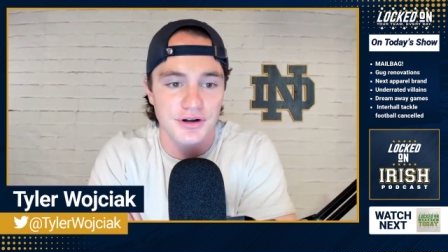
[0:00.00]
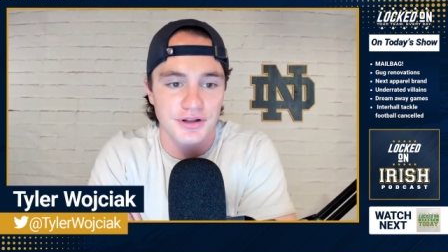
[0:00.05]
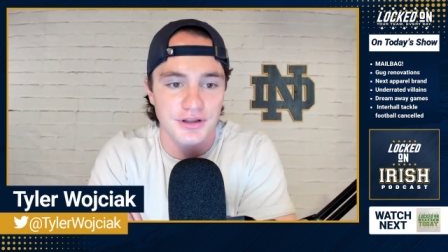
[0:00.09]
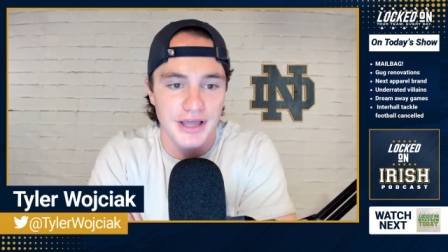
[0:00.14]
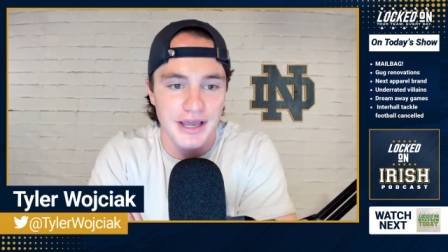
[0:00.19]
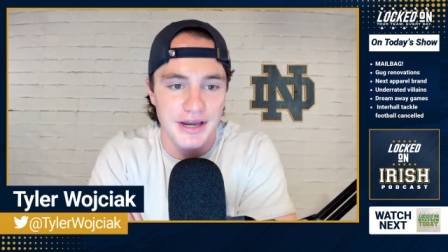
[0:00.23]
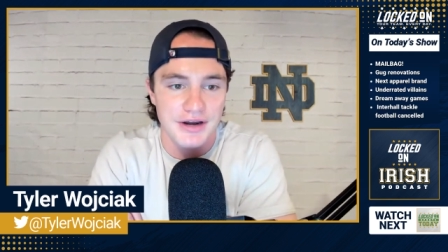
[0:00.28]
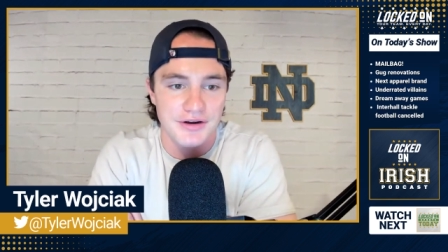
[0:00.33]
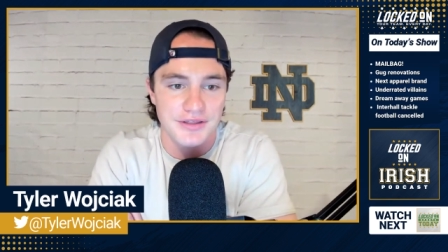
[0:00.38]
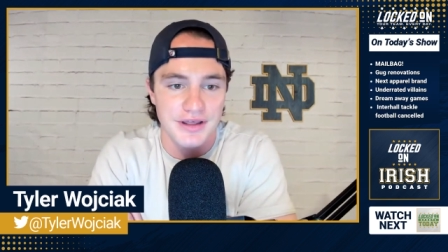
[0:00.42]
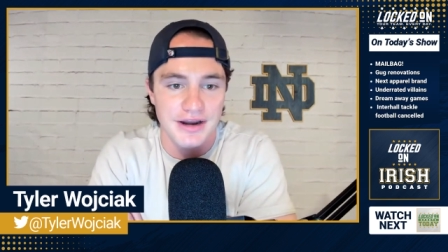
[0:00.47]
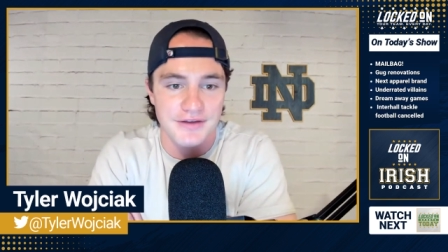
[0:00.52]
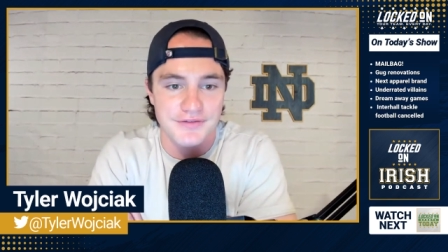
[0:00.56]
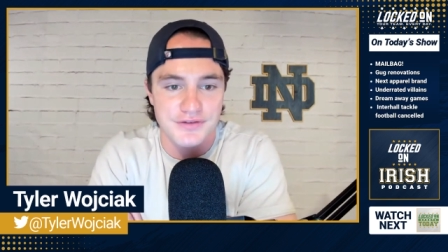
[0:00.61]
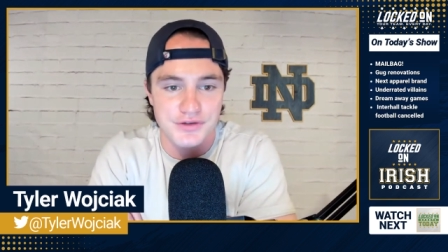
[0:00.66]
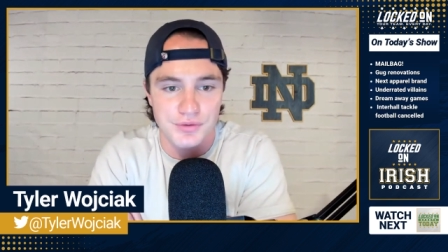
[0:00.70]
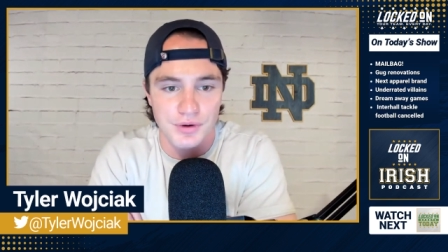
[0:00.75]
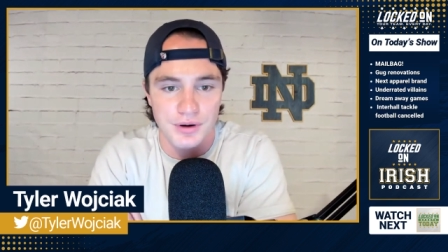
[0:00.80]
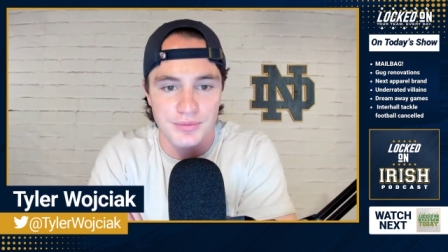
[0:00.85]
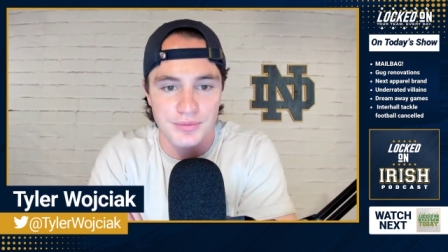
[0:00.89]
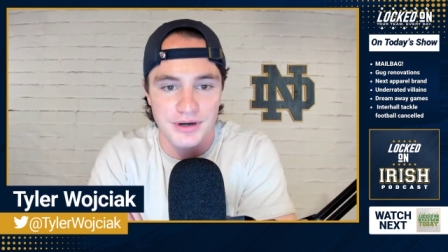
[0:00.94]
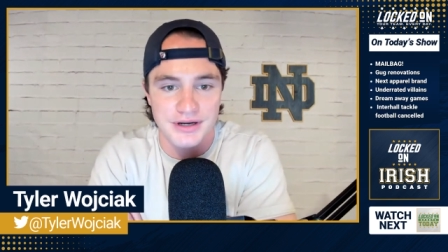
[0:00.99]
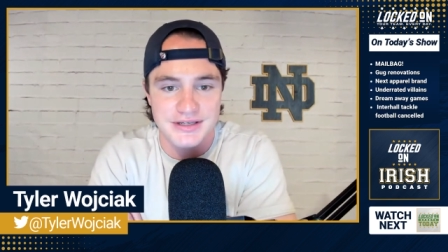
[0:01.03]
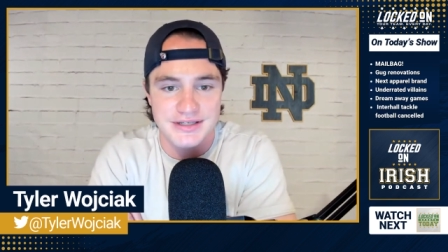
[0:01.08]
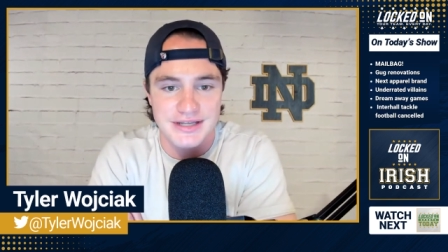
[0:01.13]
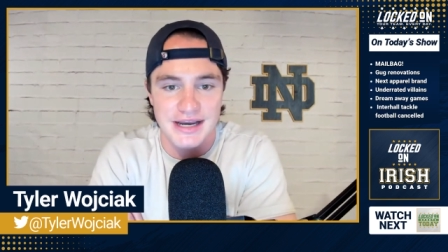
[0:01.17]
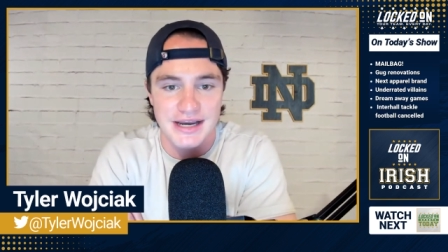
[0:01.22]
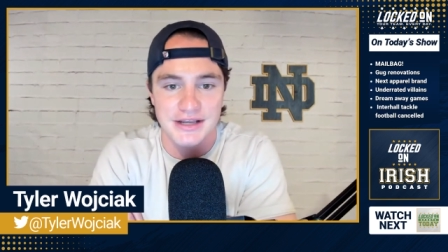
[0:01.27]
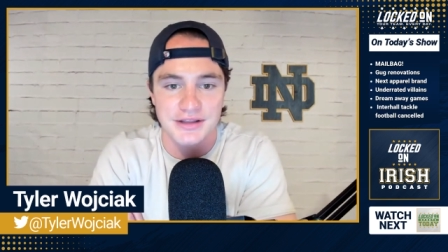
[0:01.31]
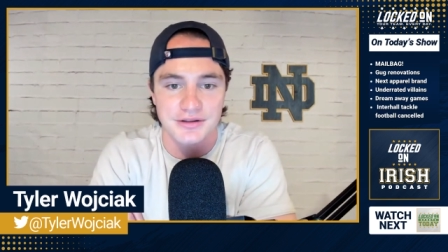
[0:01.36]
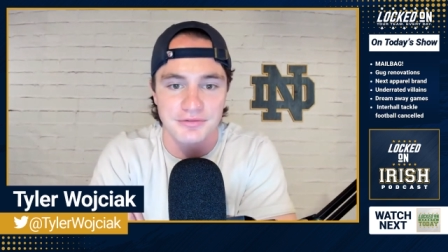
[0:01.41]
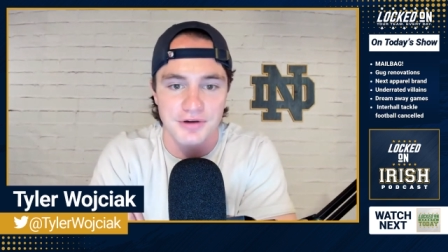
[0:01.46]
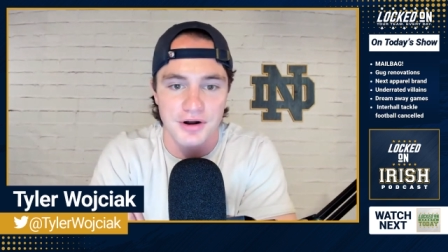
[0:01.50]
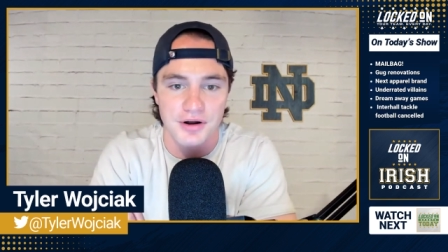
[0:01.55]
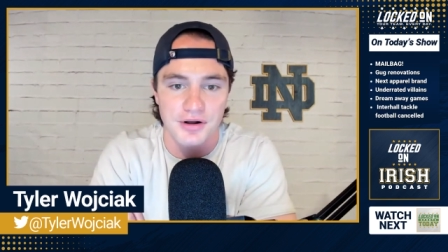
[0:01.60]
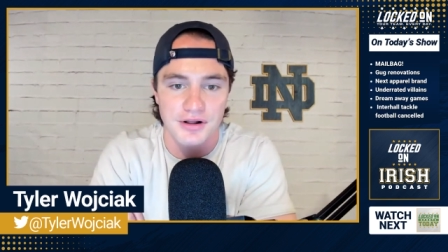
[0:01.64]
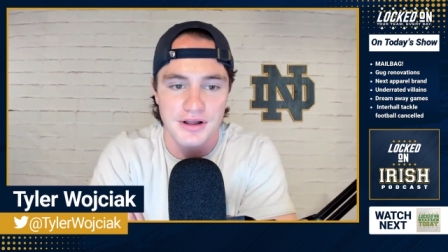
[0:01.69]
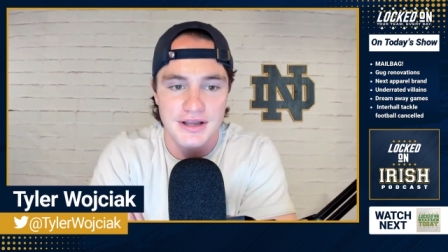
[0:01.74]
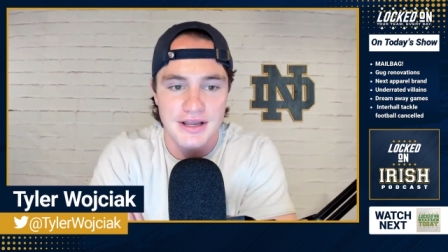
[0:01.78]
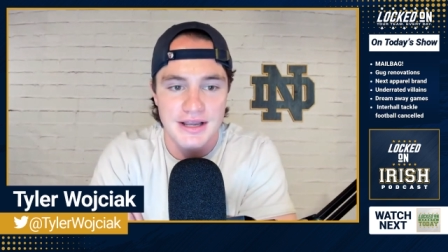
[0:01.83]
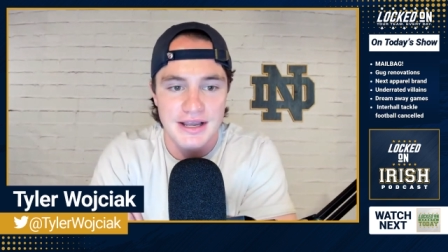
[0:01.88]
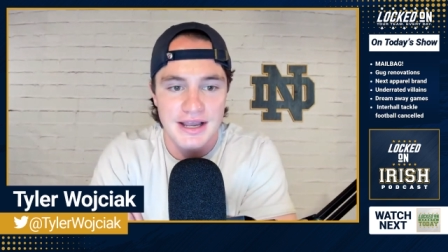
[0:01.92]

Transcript: or later than if Swarbrick stayed in the role?